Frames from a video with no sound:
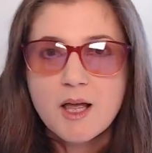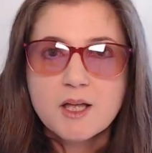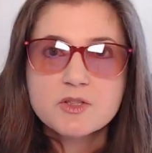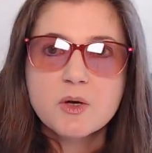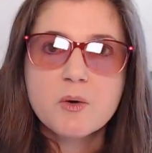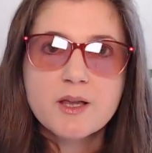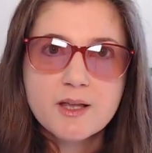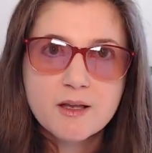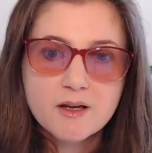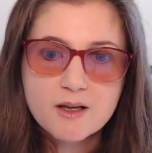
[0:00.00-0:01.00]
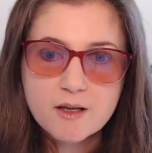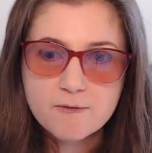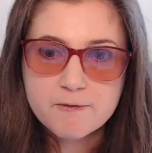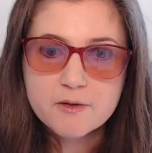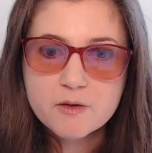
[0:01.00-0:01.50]
So it can
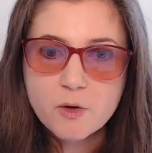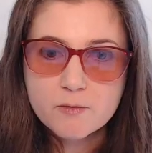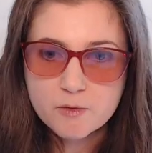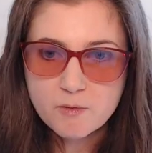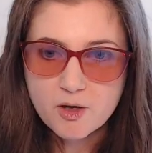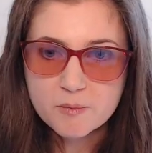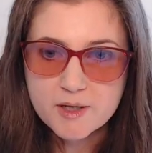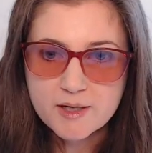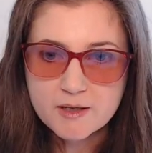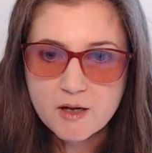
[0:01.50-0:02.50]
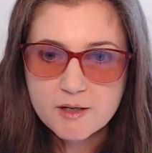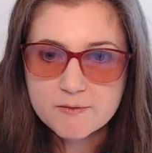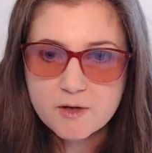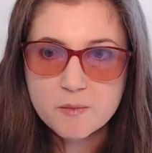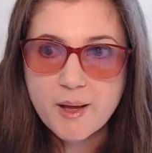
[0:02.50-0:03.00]
feel overwhelming and kind of
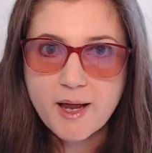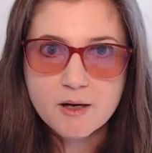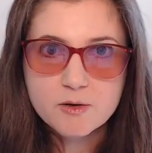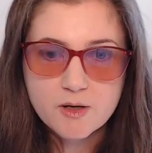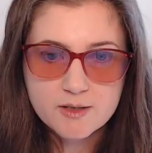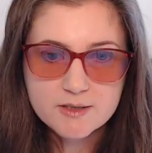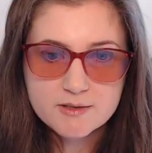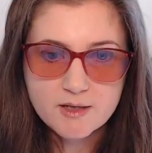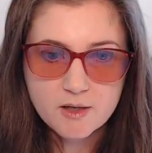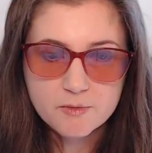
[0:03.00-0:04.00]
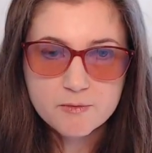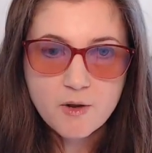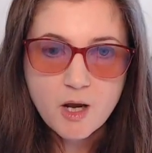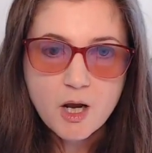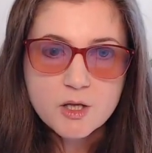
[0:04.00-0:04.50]
compound on itself.
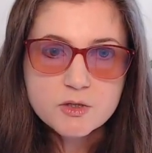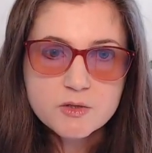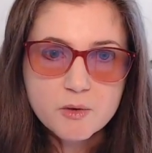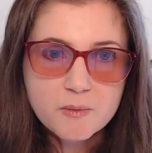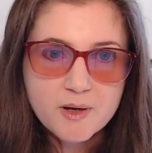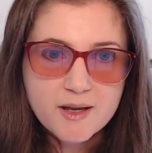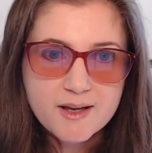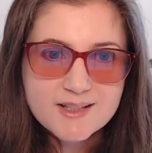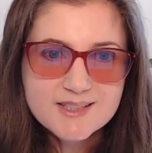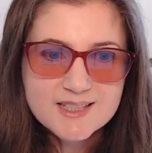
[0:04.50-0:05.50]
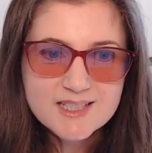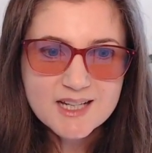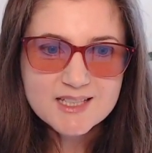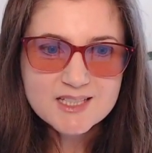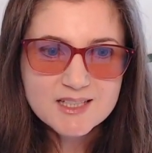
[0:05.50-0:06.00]
So my
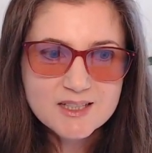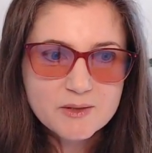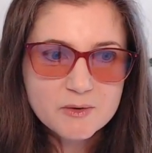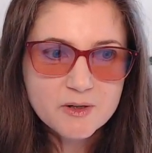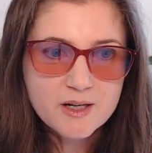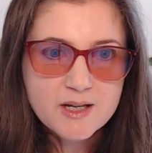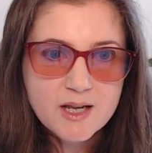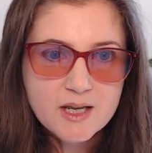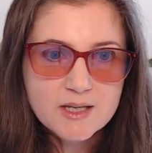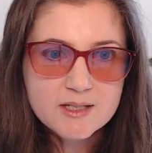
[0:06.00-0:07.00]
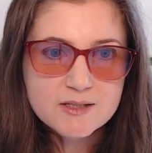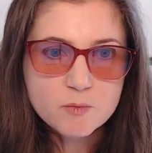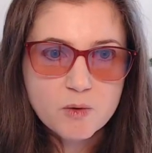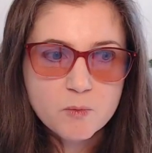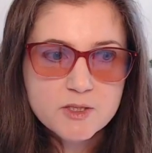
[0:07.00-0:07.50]
suggestion, Lauren, is
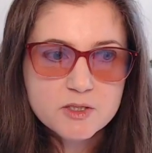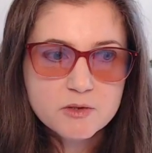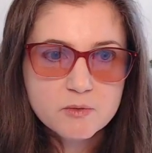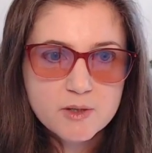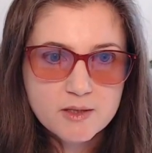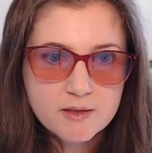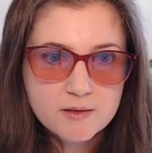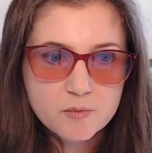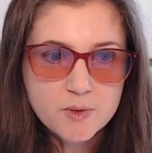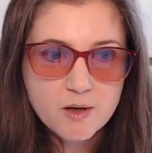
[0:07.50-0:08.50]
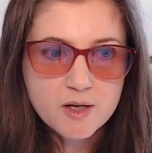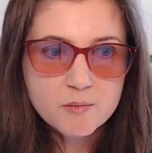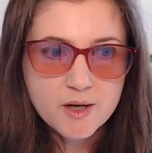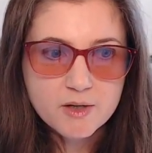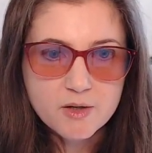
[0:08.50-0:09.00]
what we do in Beyond
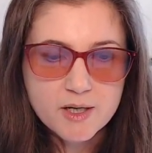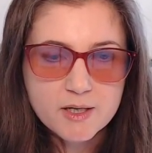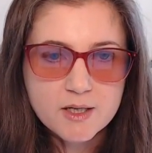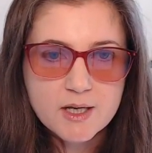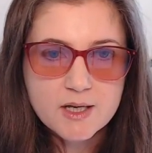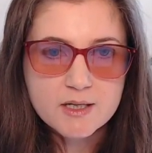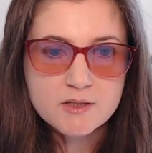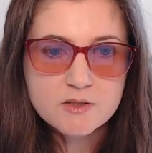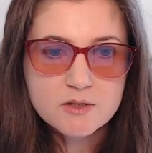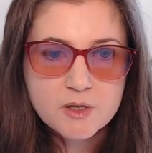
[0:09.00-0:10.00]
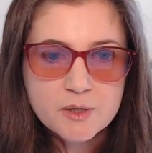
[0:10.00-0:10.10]
Migraine is